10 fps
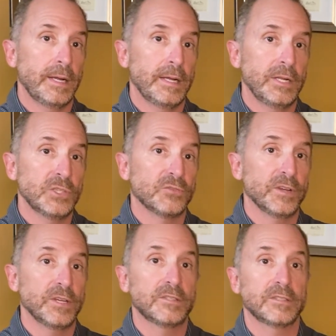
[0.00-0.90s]
his
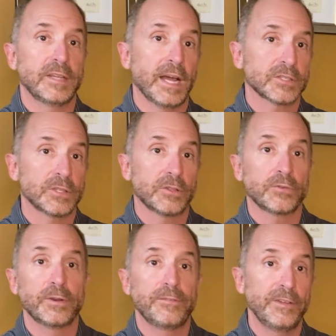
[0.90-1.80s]
fence is actually
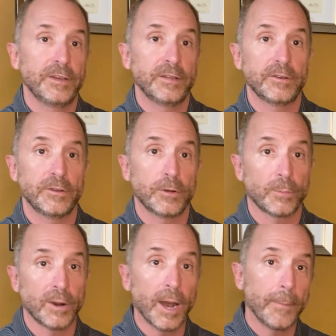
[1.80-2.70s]
3 feet into your
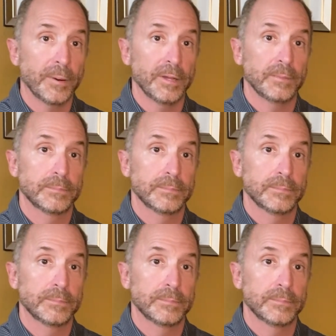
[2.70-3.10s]
property.